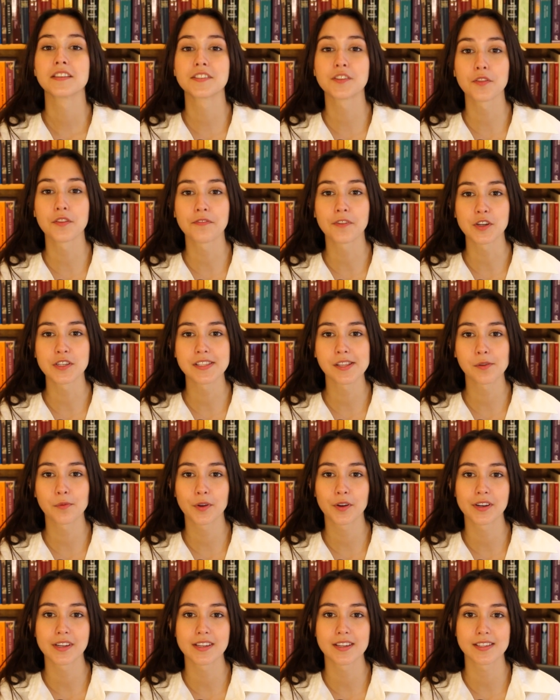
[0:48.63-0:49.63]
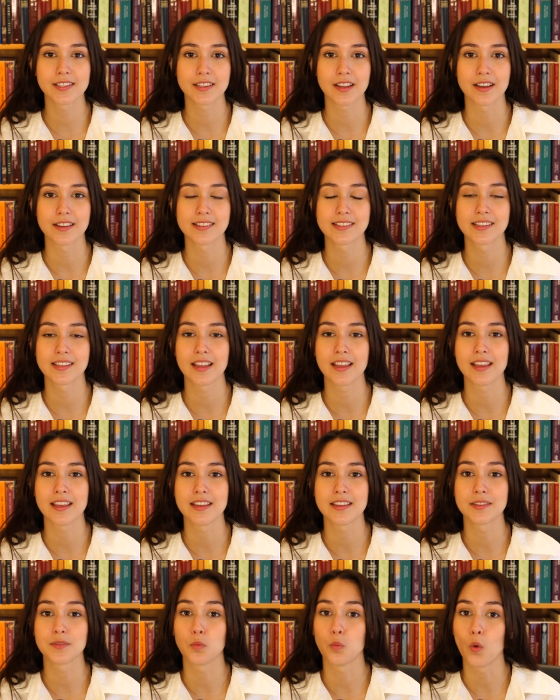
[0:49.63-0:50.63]
So the first thing we're going to discuss
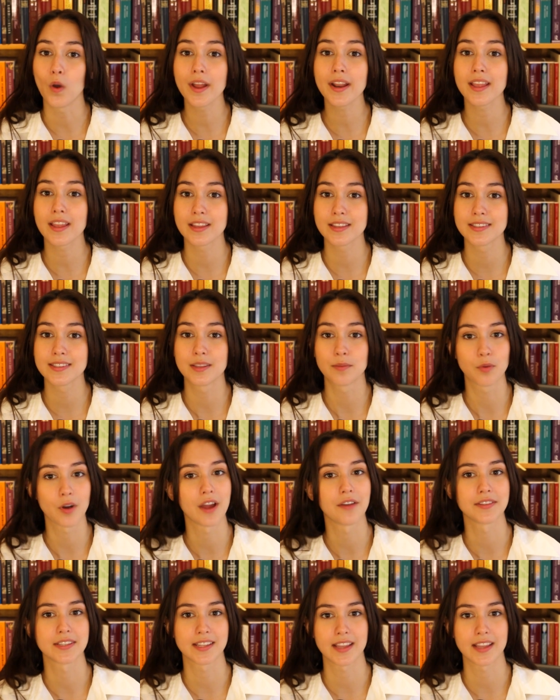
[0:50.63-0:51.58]
is, what is the Brown